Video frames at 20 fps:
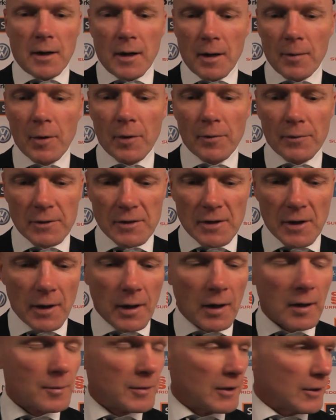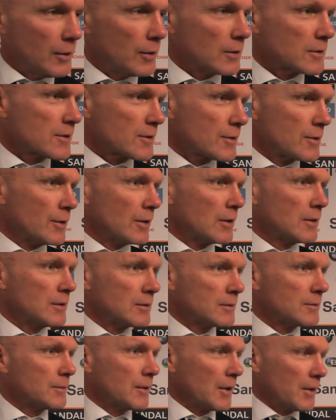I'm obviously a little bit old school
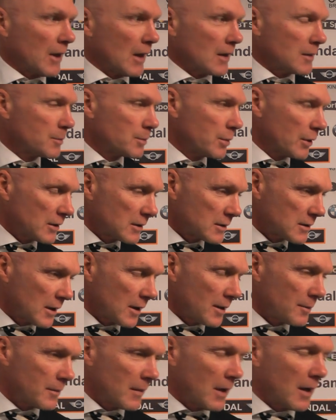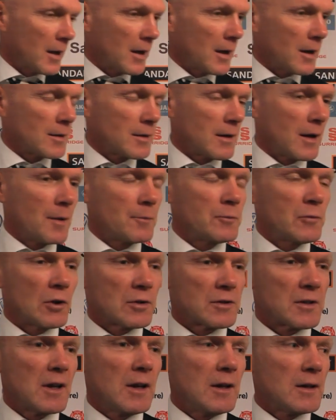with that, but I'm
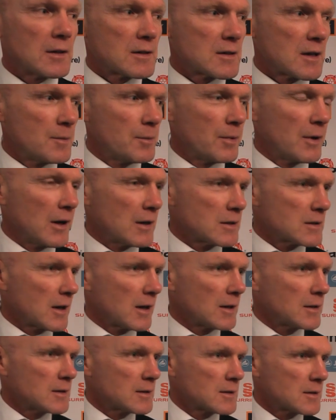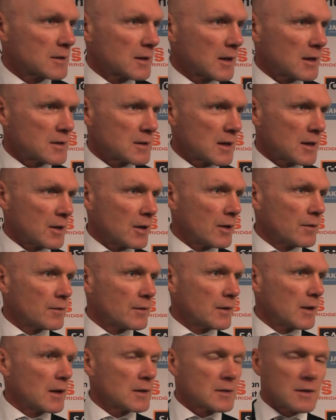not keen to see players get sent
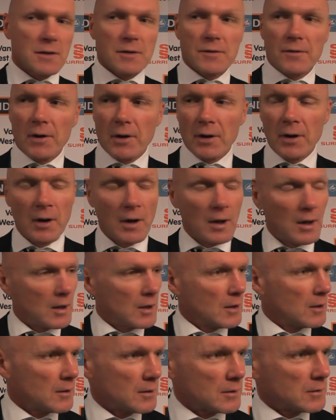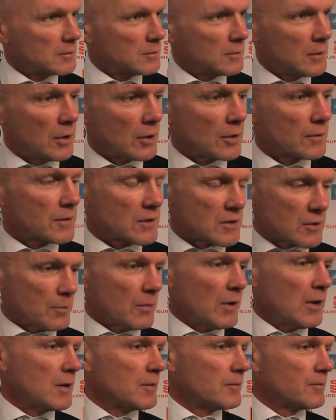off unless it's for, for
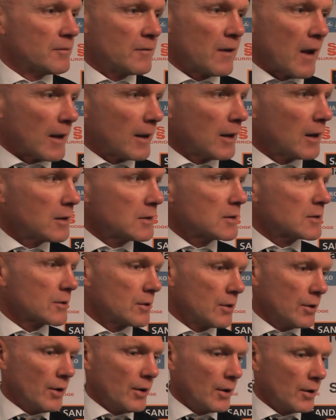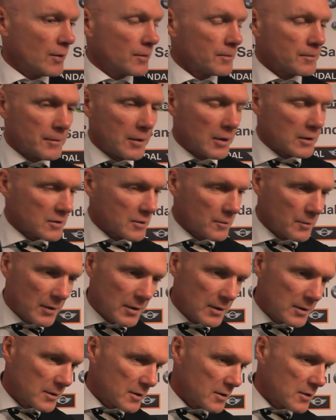something violent or
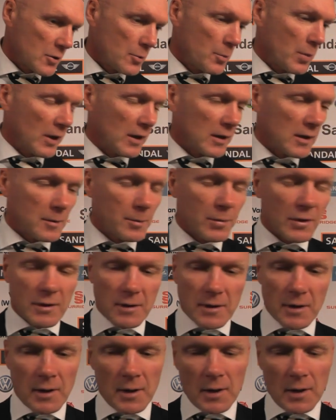something stupidity. But